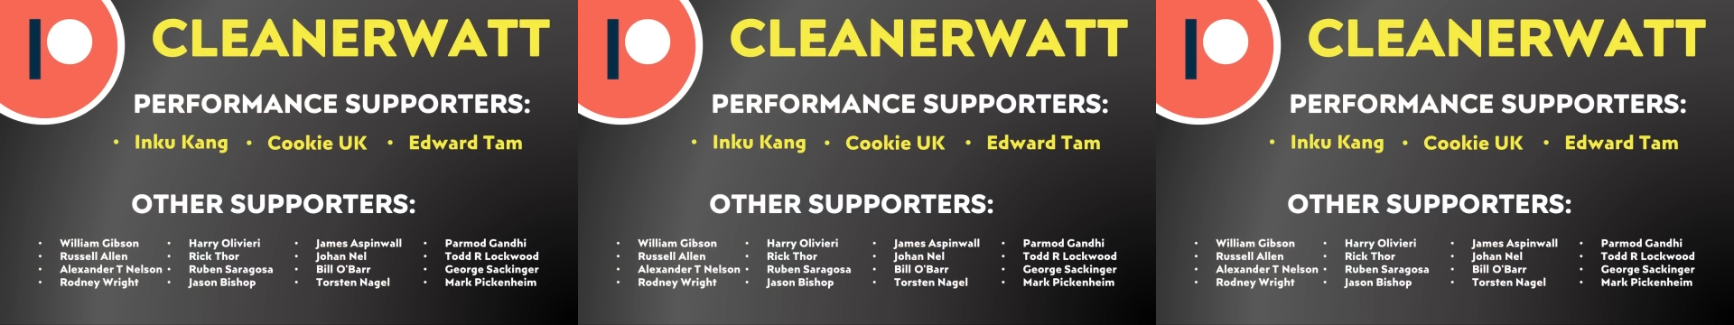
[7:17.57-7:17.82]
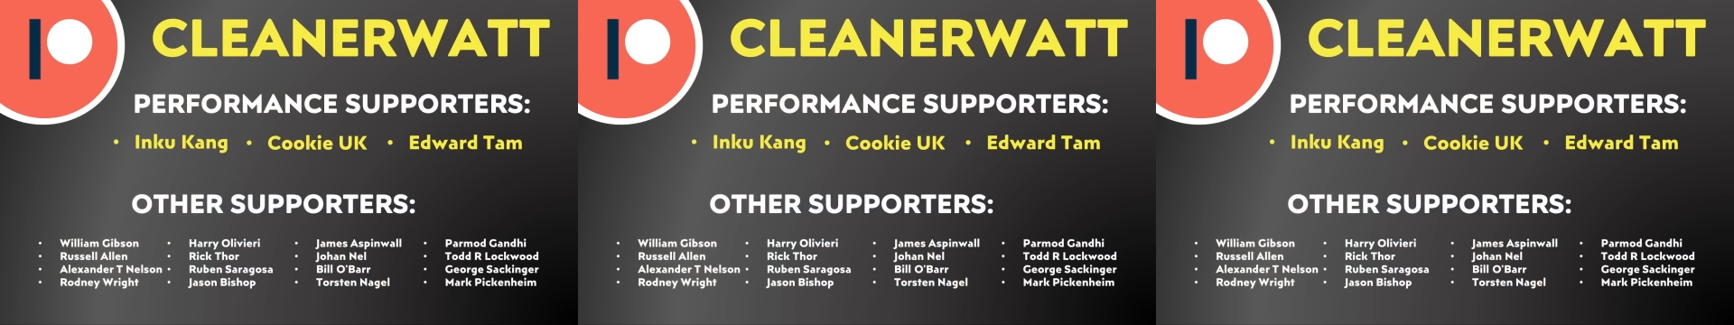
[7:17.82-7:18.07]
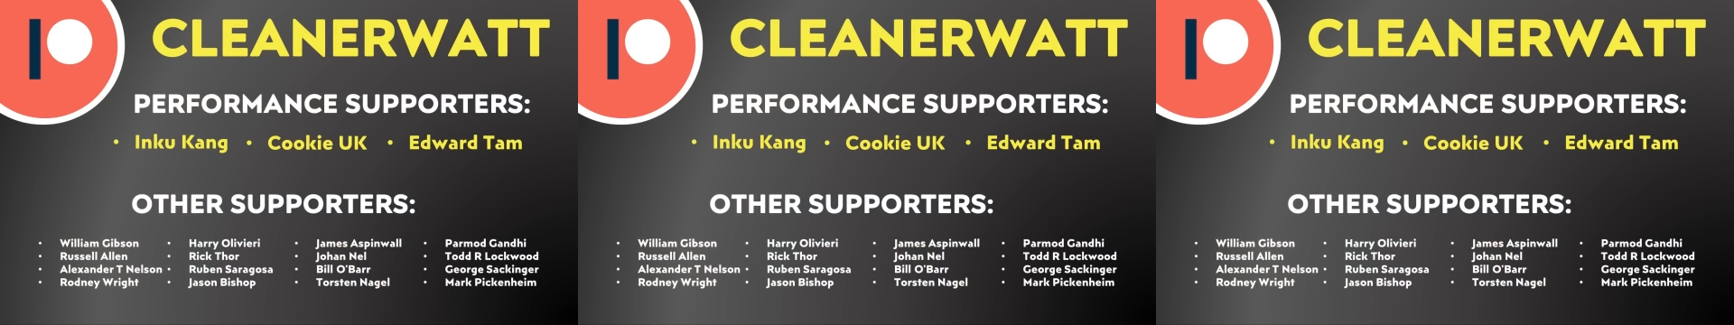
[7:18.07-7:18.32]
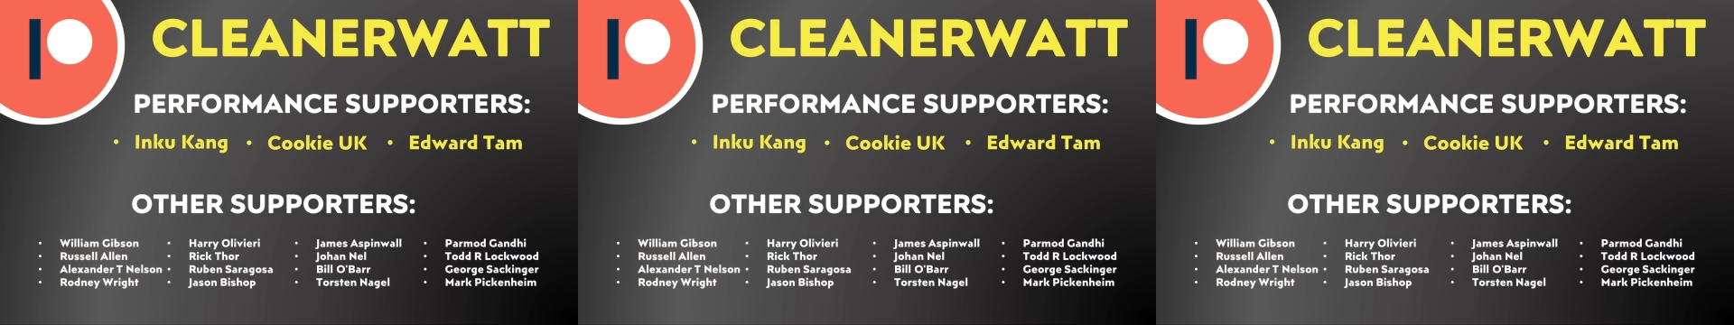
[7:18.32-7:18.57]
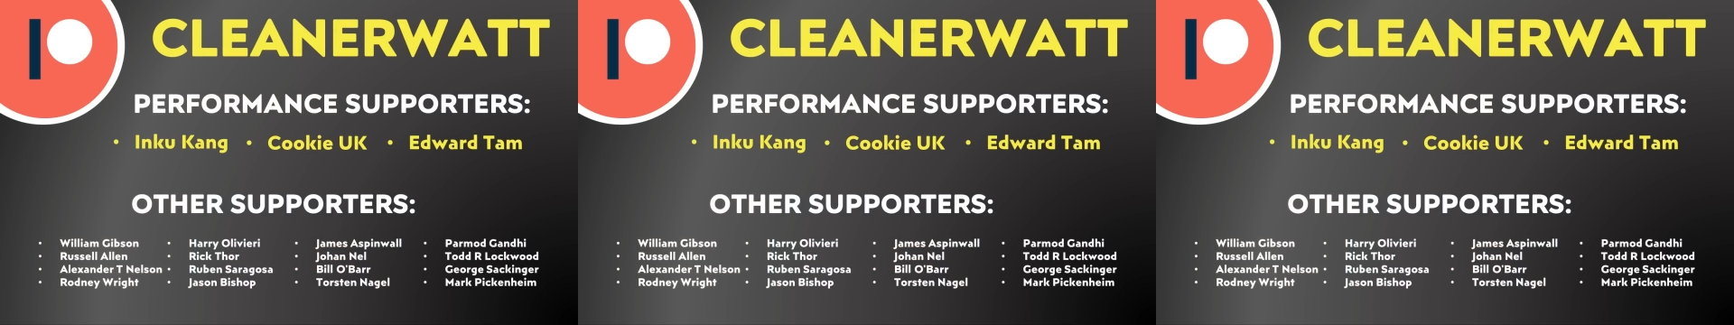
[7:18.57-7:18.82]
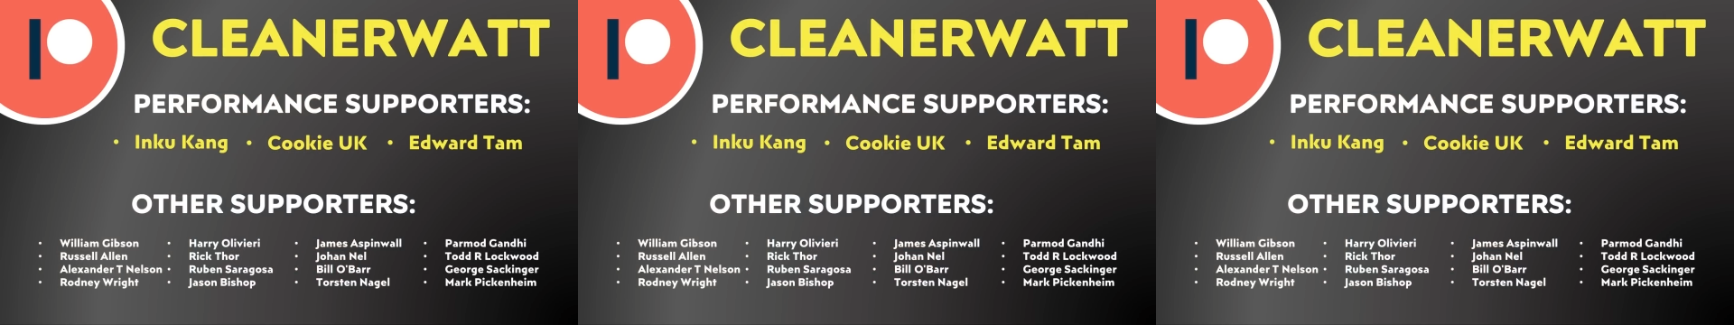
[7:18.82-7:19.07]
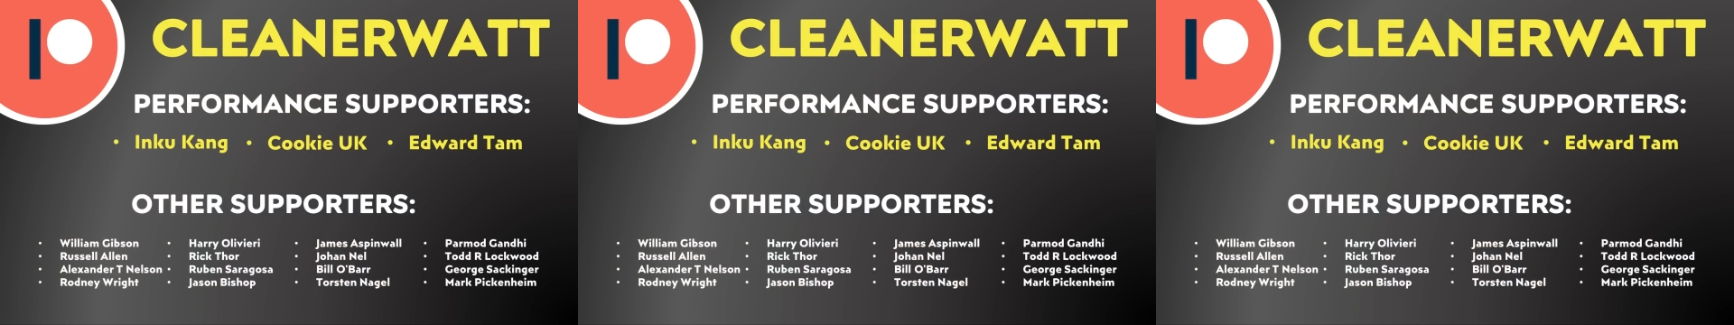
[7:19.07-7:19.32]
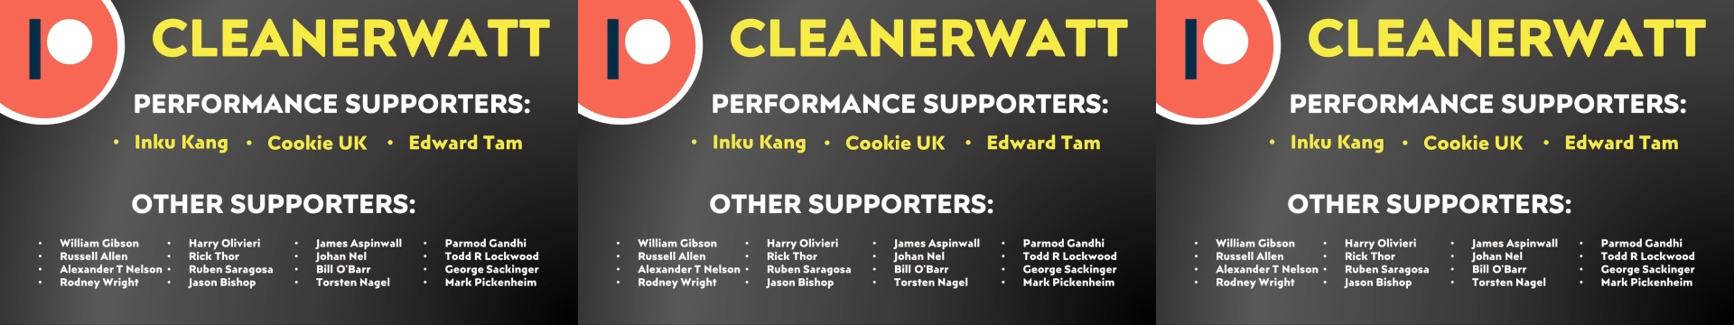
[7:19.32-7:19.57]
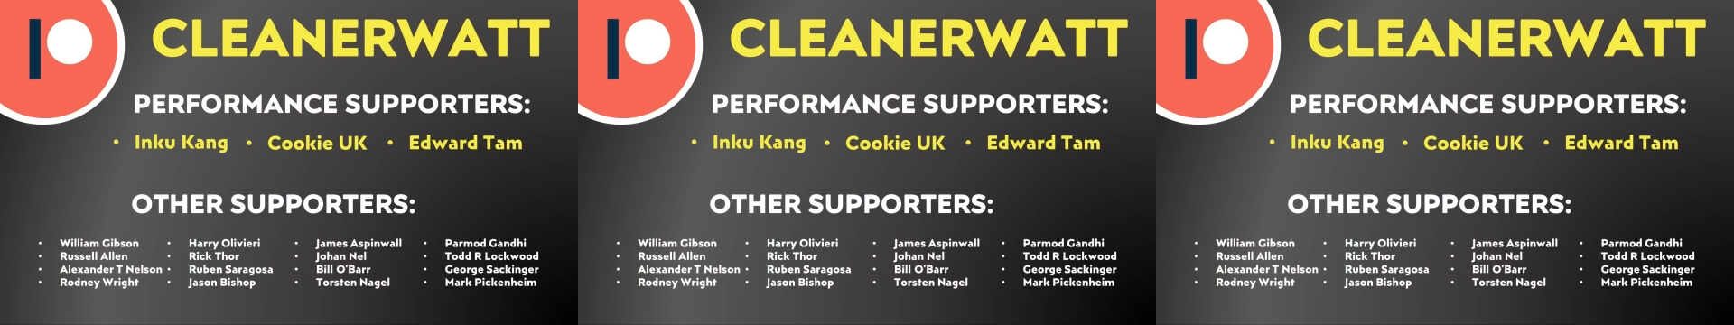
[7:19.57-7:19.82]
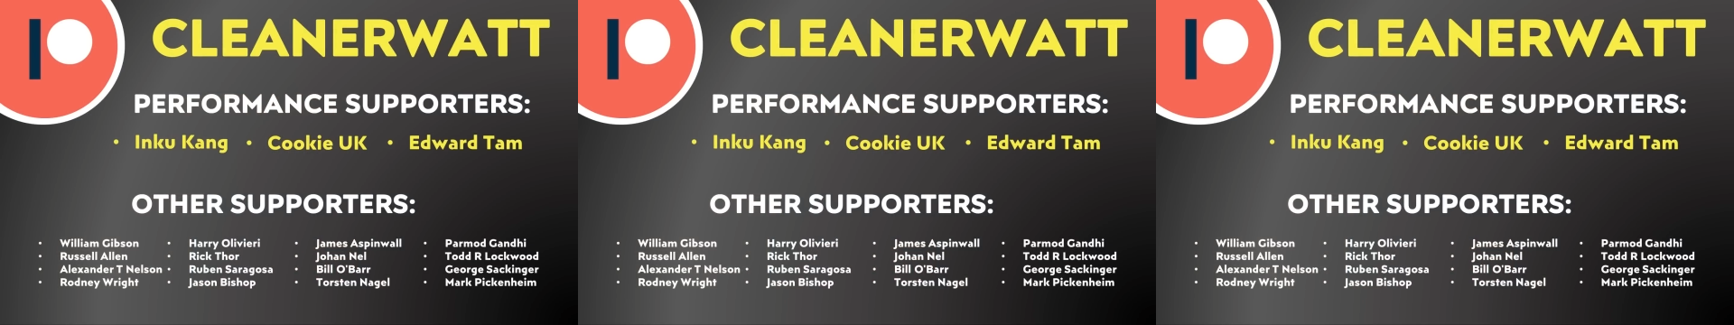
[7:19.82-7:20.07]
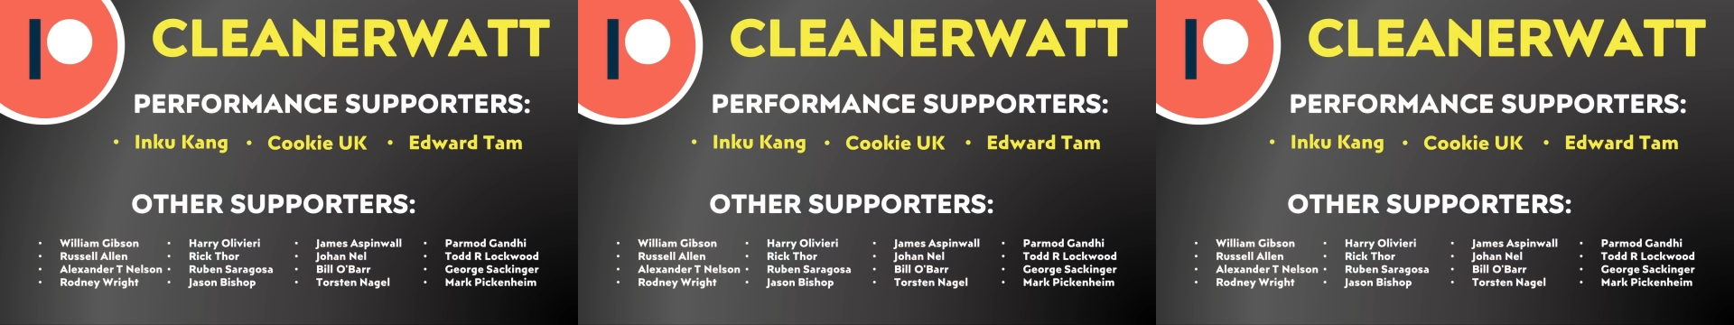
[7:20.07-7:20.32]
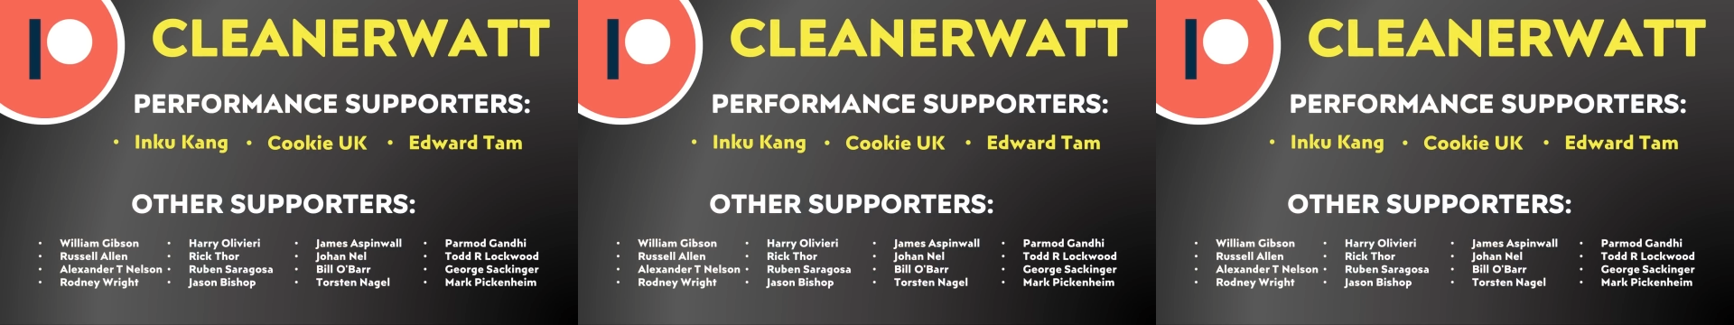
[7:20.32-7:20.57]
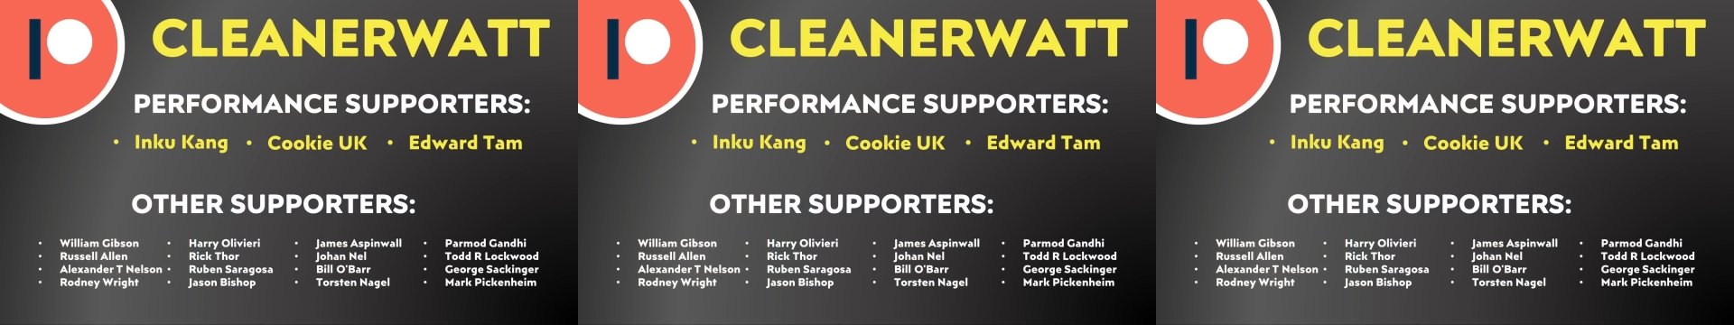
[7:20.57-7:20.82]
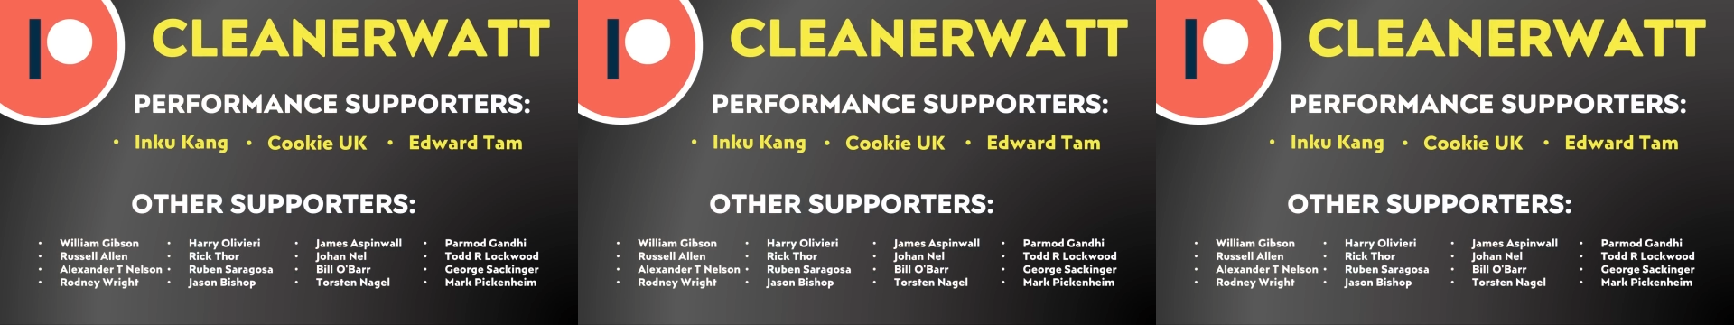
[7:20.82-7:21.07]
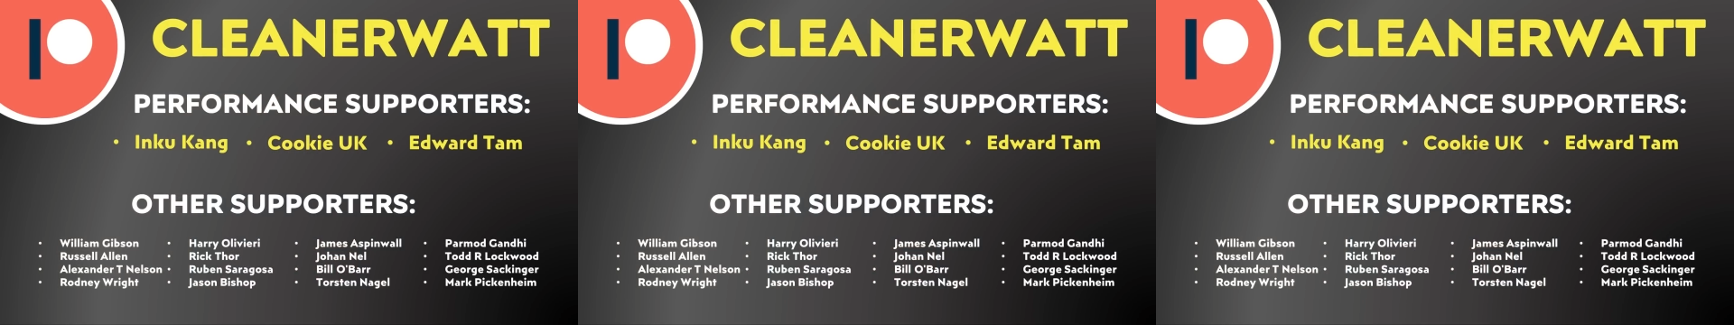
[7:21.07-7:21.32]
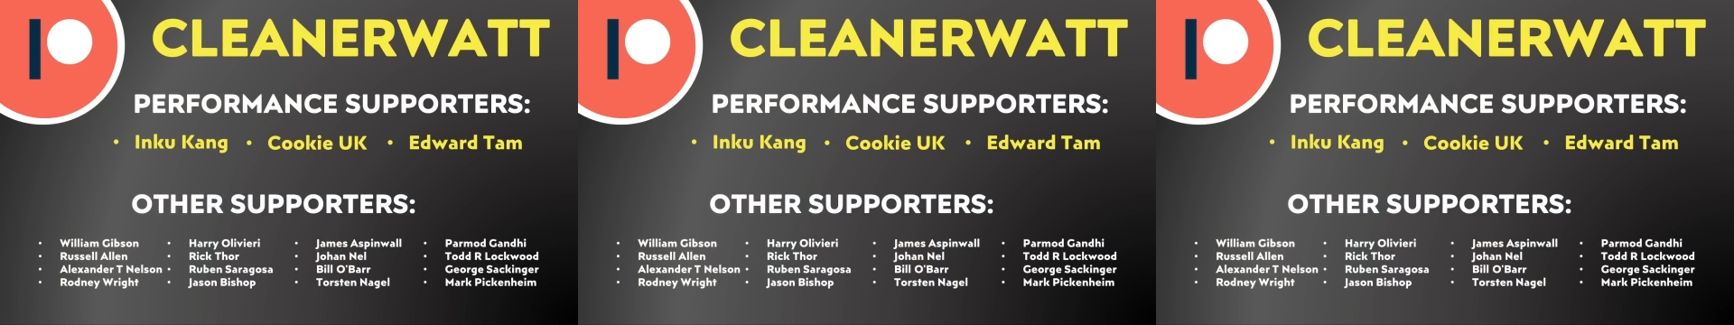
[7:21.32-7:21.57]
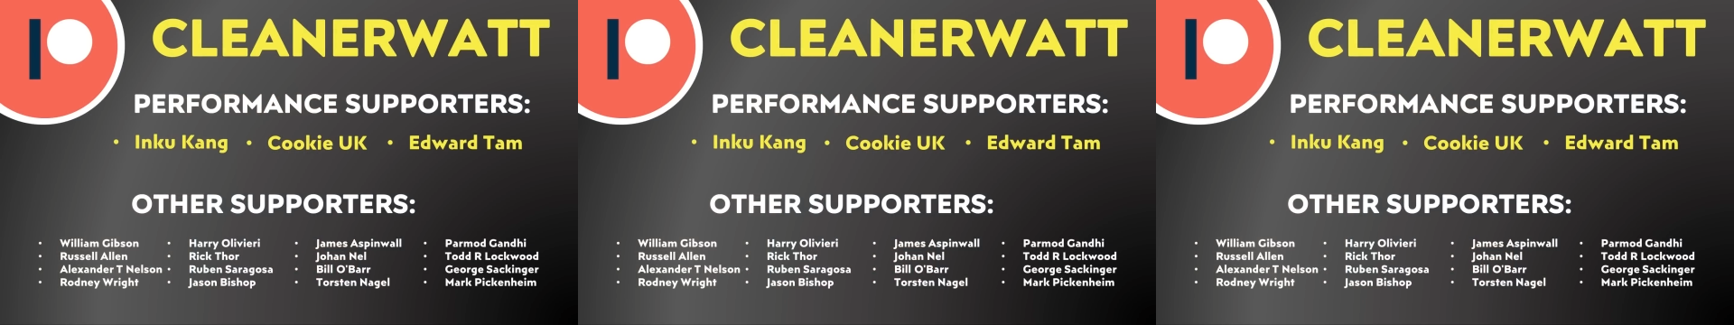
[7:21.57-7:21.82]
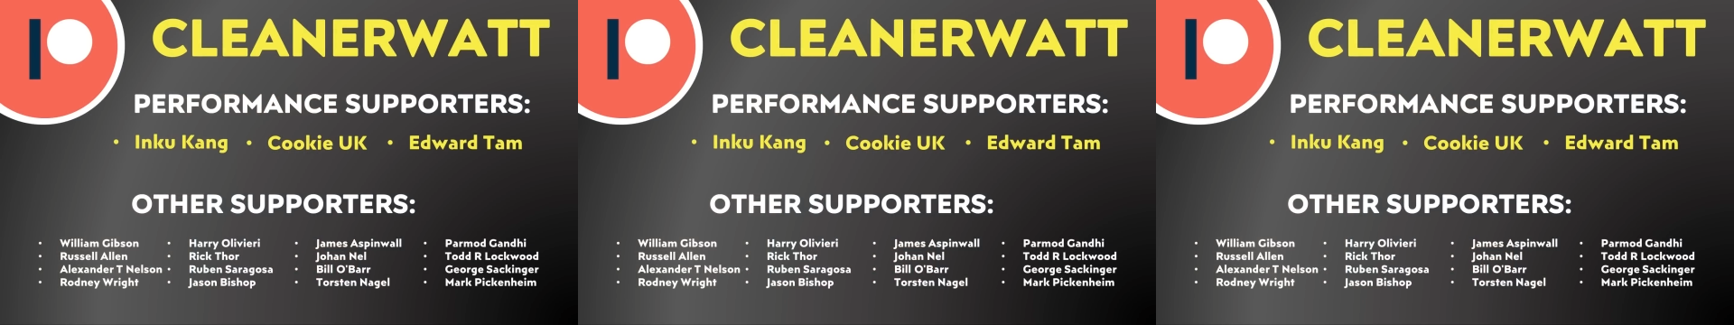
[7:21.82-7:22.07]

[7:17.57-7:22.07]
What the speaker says: [unreadable: no face in view]